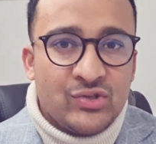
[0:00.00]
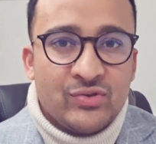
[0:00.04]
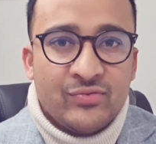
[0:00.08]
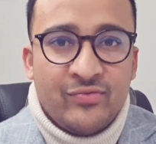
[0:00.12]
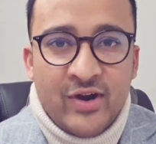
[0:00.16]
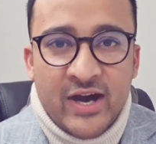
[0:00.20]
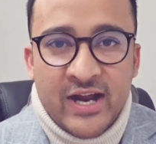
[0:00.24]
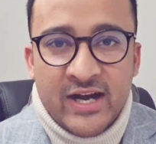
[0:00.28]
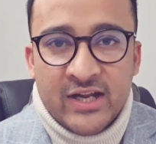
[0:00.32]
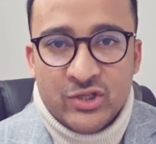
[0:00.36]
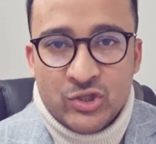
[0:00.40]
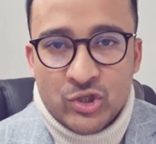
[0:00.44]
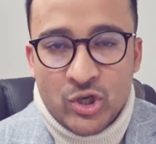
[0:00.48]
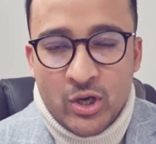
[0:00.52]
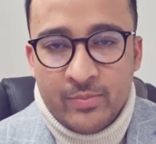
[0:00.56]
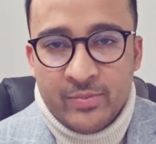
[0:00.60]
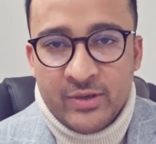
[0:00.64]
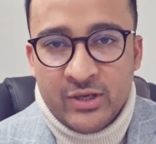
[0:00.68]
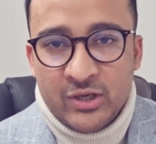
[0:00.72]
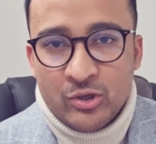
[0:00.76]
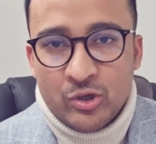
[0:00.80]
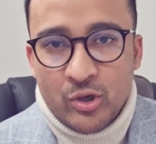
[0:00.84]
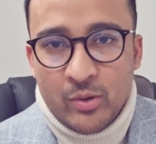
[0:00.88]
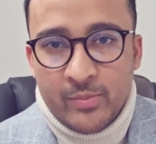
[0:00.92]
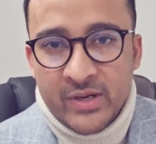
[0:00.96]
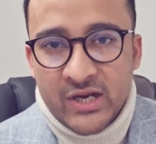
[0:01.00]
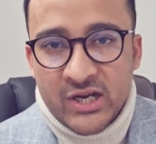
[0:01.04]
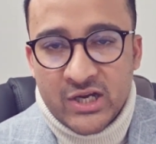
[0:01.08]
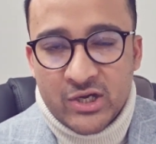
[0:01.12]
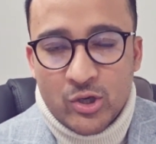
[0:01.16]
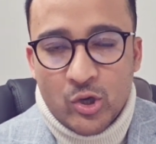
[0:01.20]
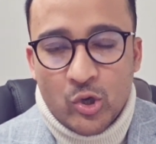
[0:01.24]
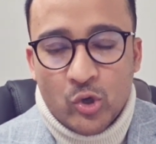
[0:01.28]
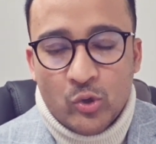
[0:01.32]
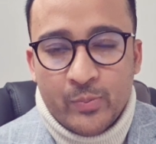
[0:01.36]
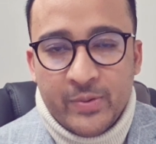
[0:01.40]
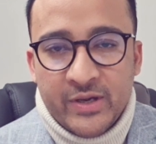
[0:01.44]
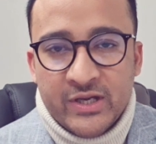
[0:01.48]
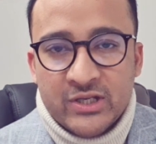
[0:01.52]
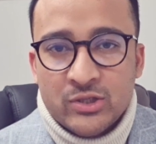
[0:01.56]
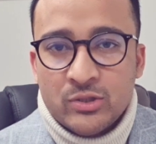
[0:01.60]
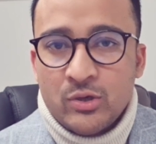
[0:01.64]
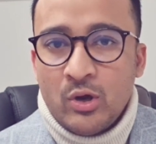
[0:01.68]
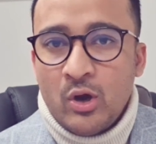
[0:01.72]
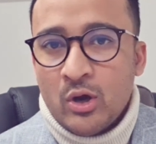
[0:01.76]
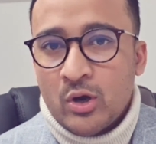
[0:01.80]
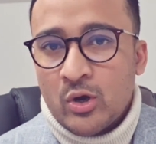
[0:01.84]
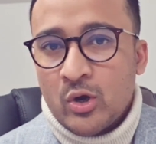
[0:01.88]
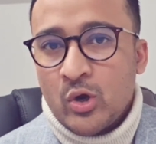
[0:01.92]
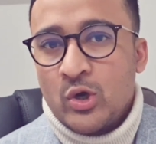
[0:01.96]
to find a job in your nominated occupation
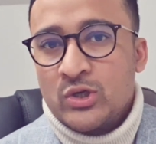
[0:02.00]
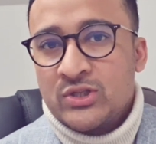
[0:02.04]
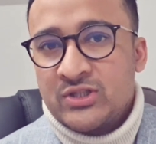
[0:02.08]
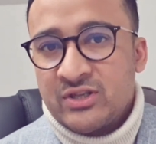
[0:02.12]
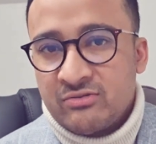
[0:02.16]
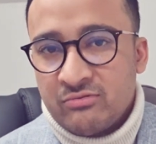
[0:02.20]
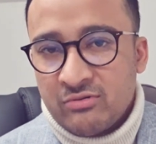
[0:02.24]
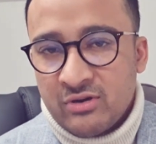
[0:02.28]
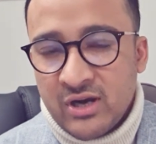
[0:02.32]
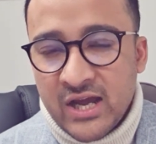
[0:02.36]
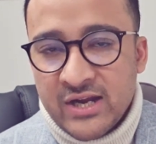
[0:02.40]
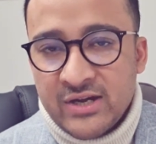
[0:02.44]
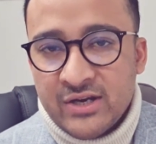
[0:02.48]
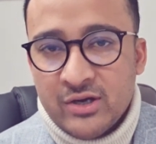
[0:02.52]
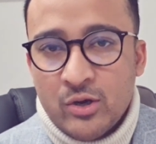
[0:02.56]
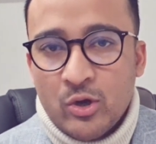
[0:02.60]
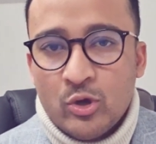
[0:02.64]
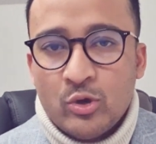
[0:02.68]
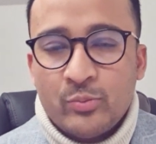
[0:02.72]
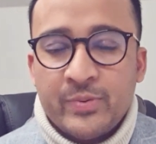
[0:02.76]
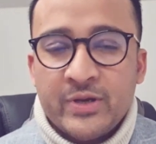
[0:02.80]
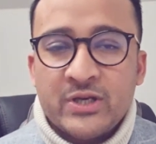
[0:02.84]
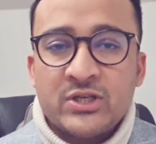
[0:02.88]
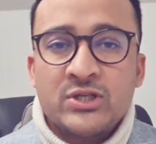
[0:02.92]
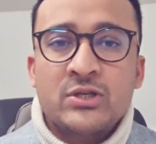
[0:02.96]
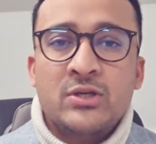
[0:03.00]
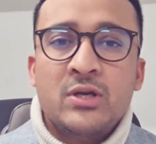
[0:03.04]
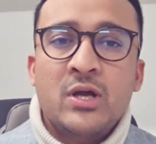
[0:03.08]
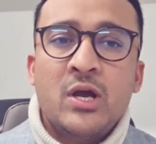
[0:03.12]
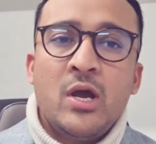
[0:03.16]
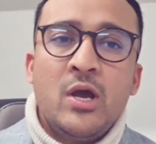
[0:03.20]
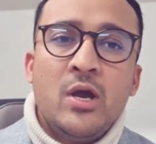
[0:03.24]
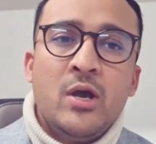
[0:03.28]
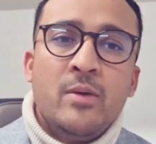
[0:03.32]
or closely related occupation,